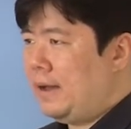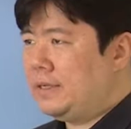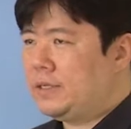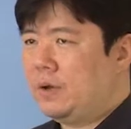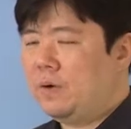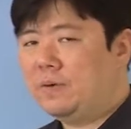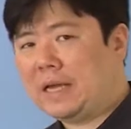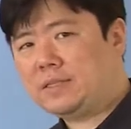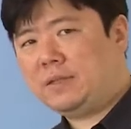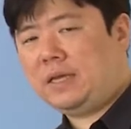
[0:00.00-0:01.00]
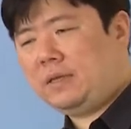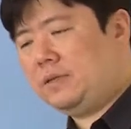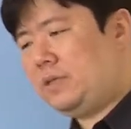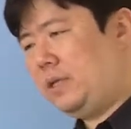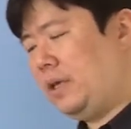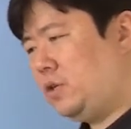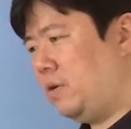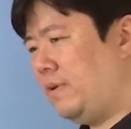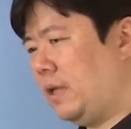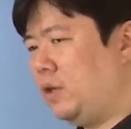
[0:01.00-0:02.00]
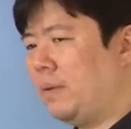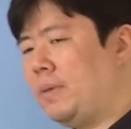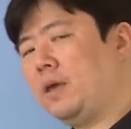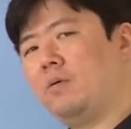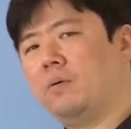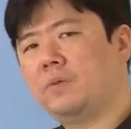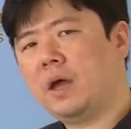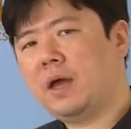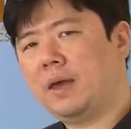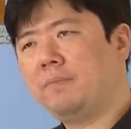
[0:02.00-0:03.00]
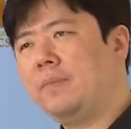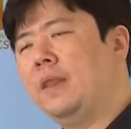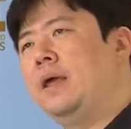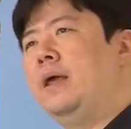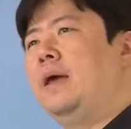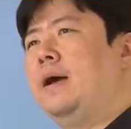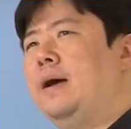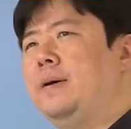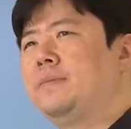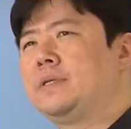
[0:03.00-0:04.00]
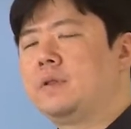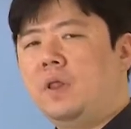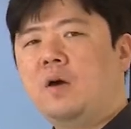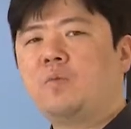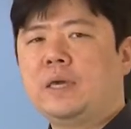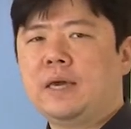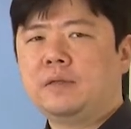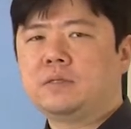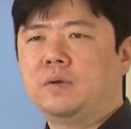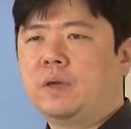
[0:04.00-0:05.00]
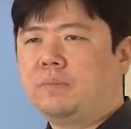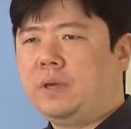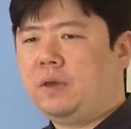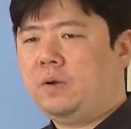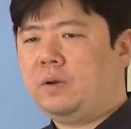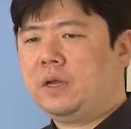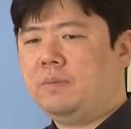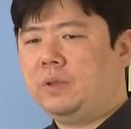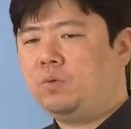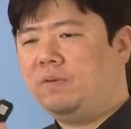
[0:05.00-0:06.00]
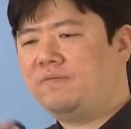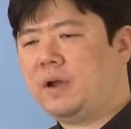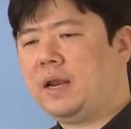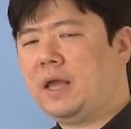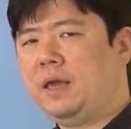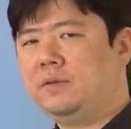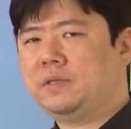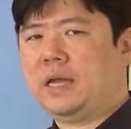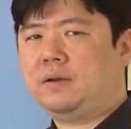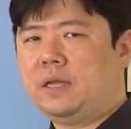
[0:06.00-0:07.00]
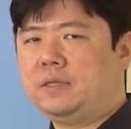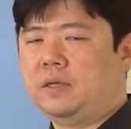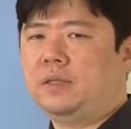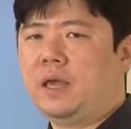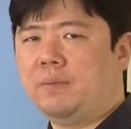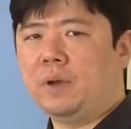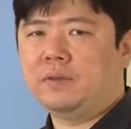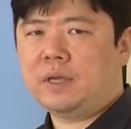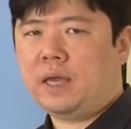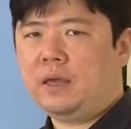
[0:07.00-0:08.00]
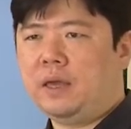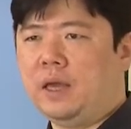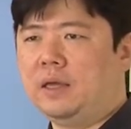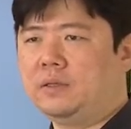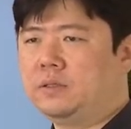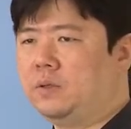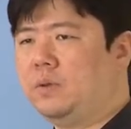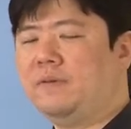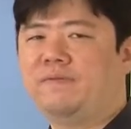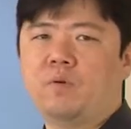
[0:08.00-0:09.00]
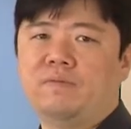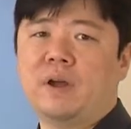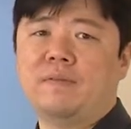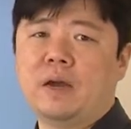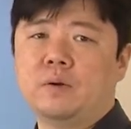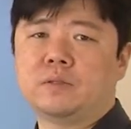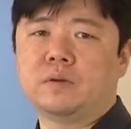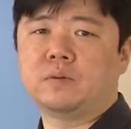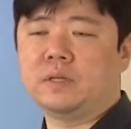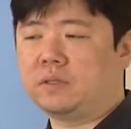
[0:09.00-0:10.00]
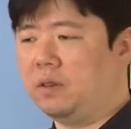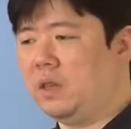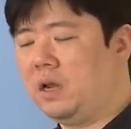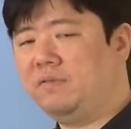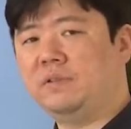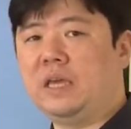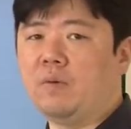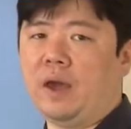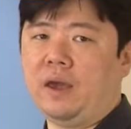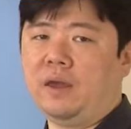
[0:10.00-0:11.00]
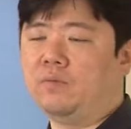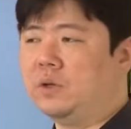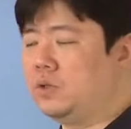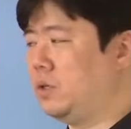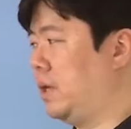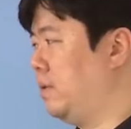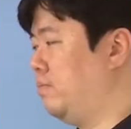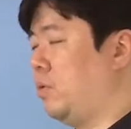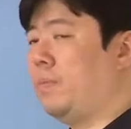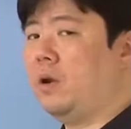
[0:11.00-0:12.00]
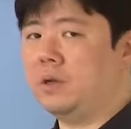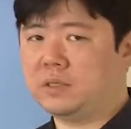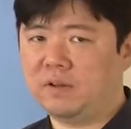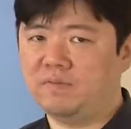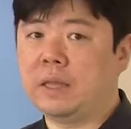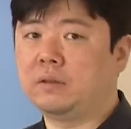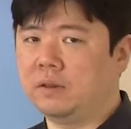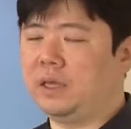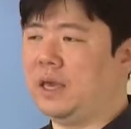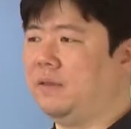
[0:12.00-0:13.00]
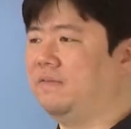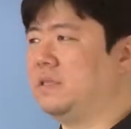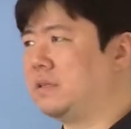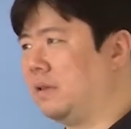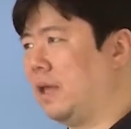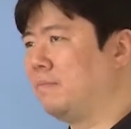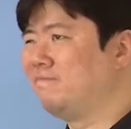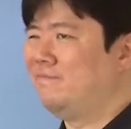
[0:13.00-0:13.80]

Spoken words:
So that's the nature of it, and you can pick your own time. It's a long weekend, so you can pick your time between Friday, Saturday, Sunday, and Monday. And it's only 4 or 5 hours, so there's a lot of leeway in which you can prepare yourself mentally and physically